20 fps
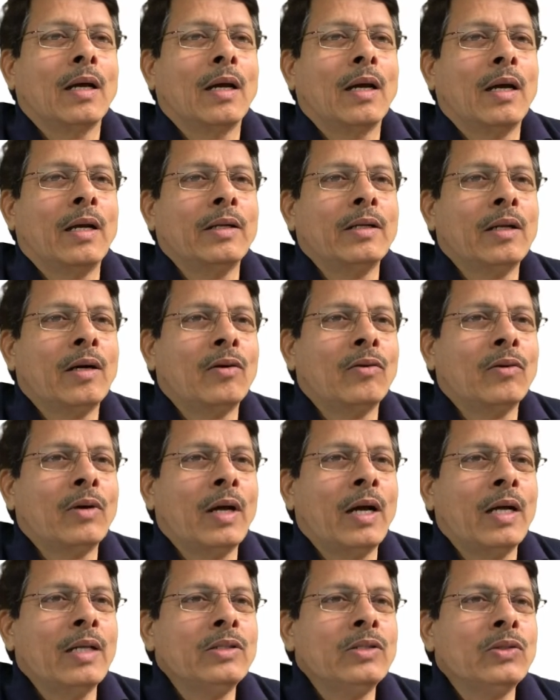And now
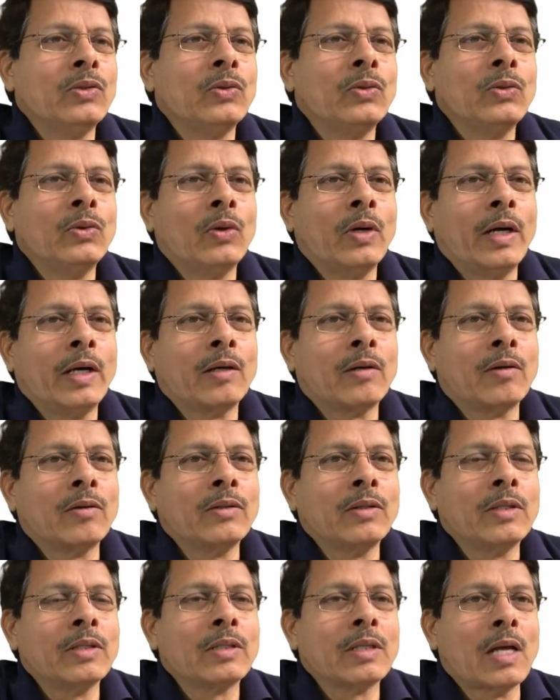as you go across
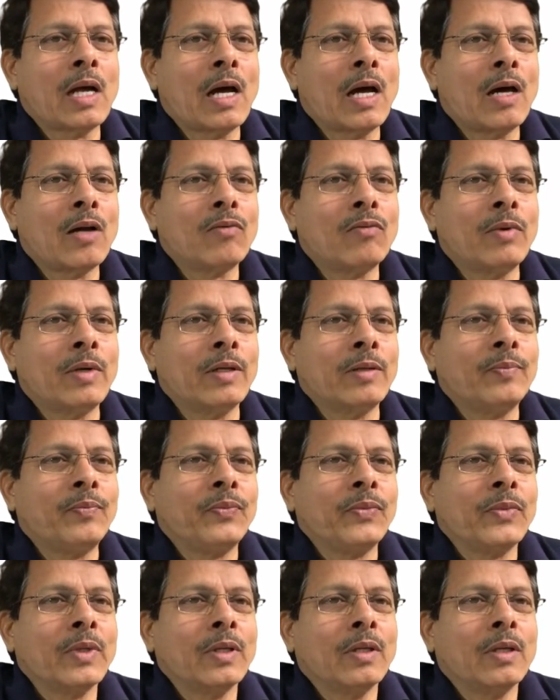this R1,
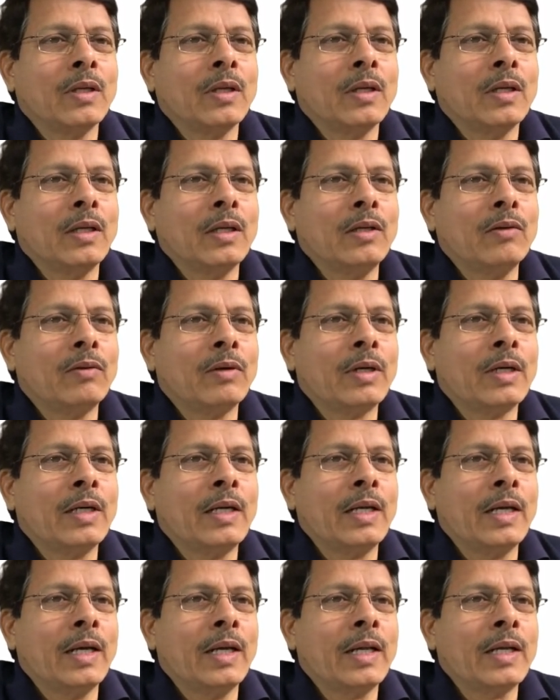your
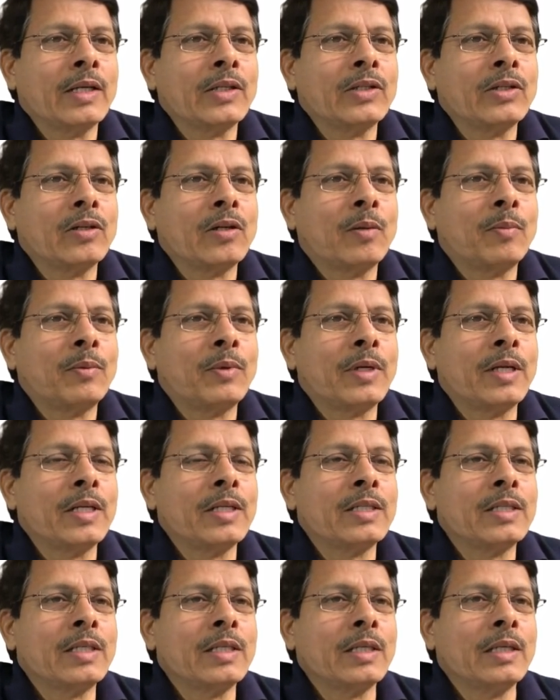direction of
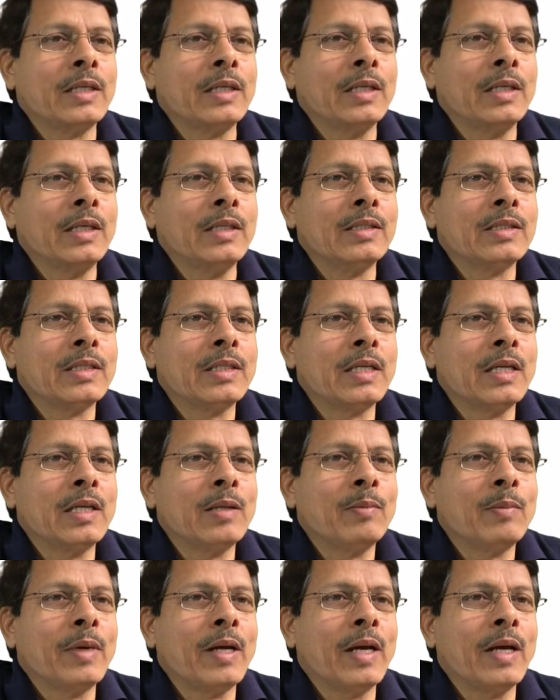tracing is
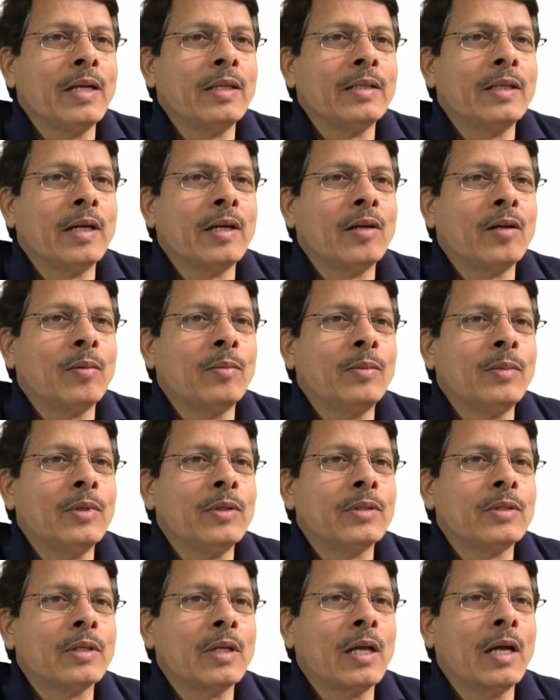same as that of
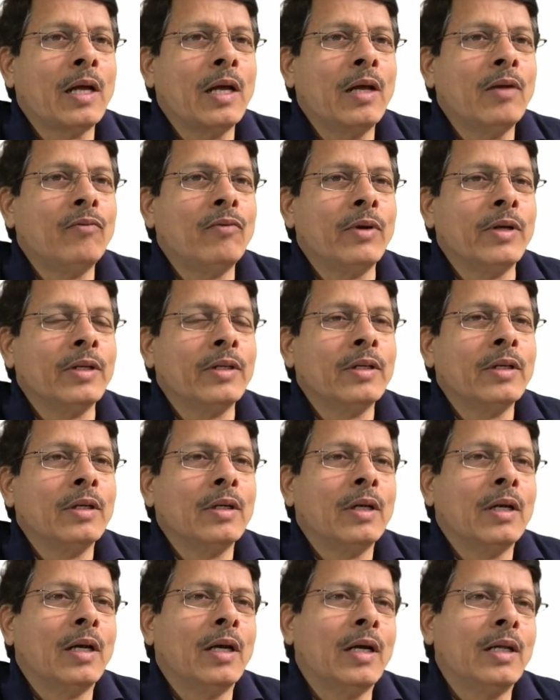this I1,
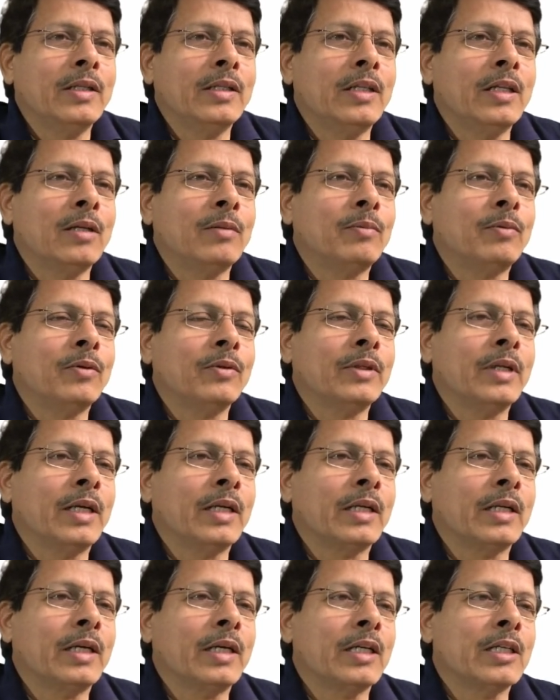and therefore
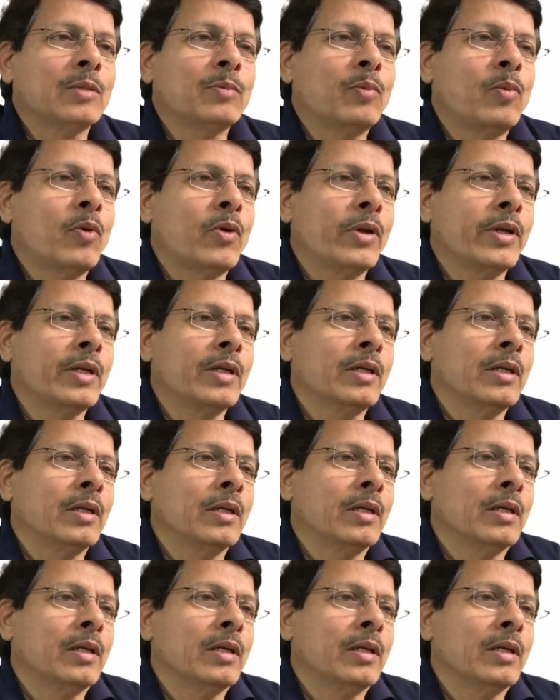that corresponding